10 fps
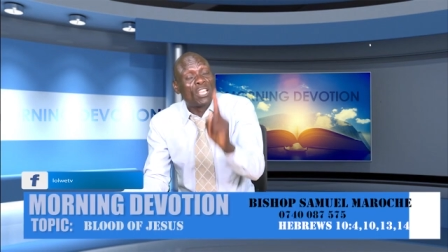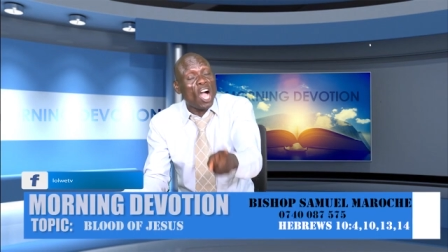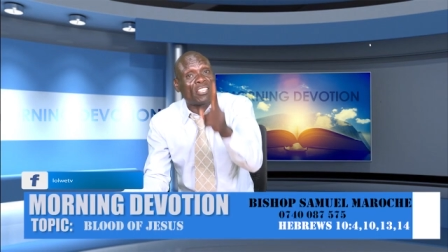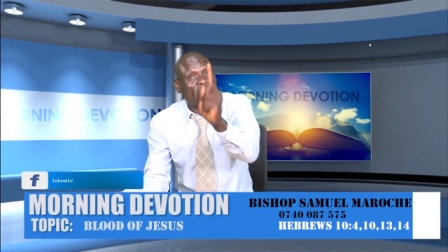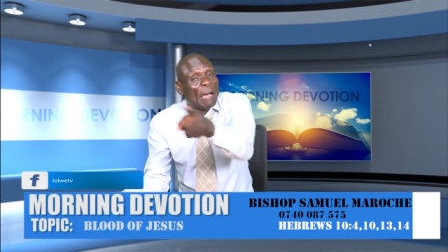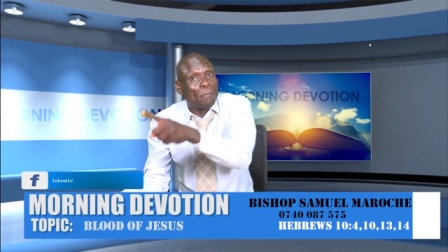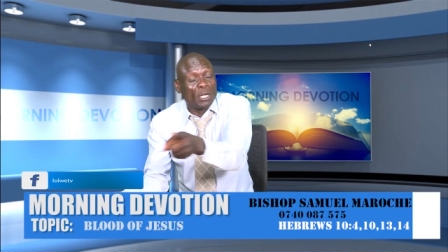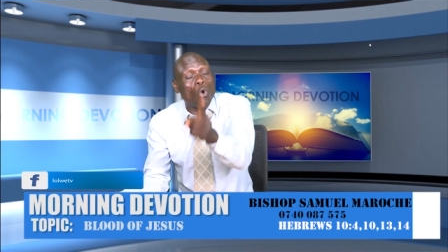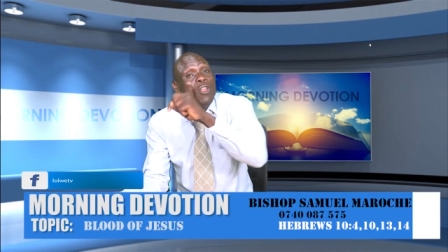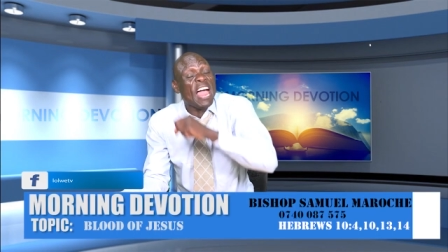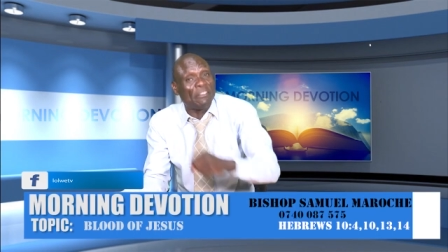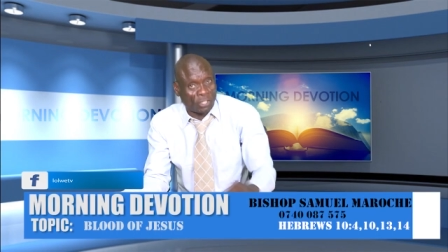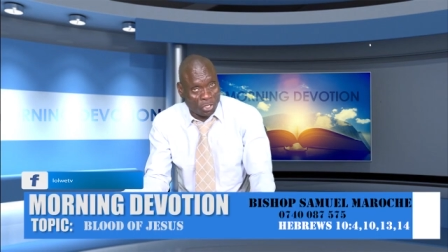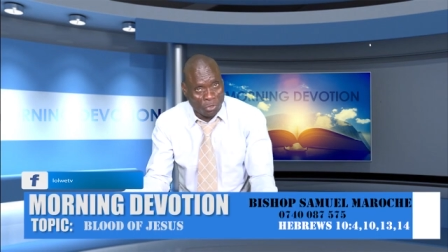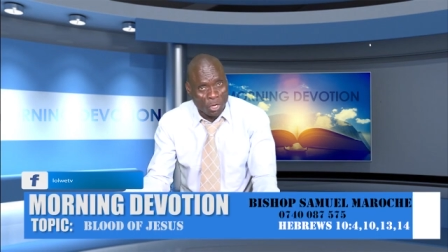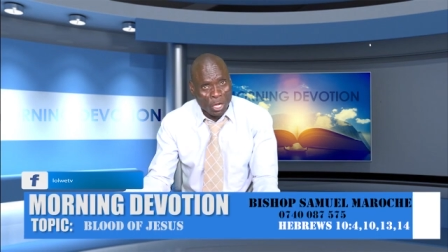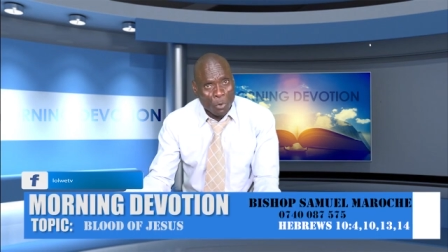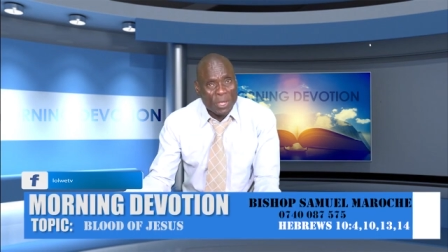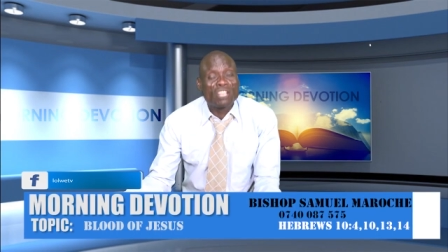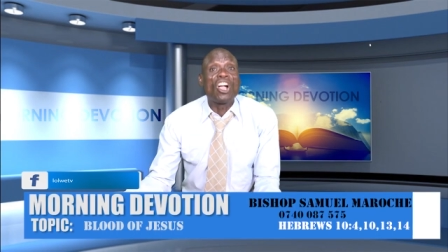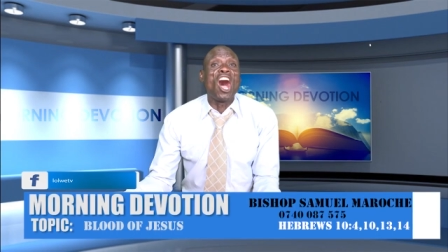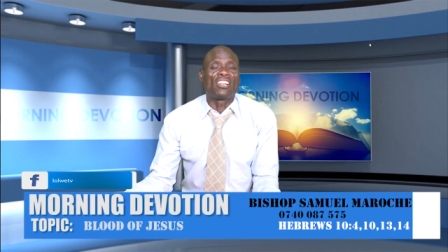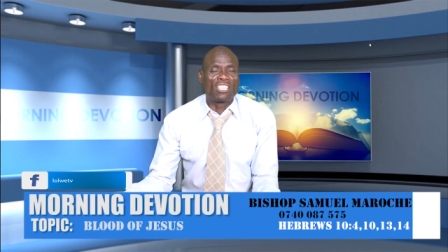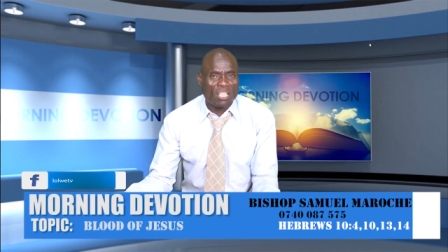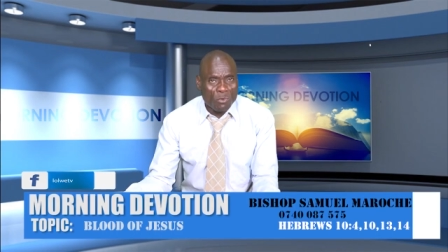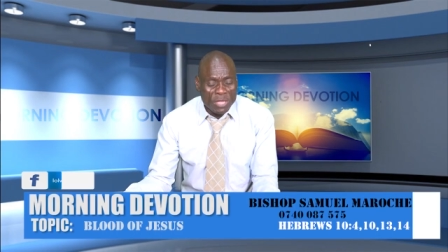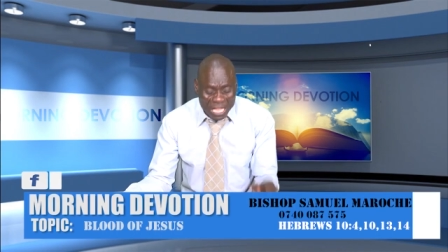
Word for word: We got somebody who loves you. We got,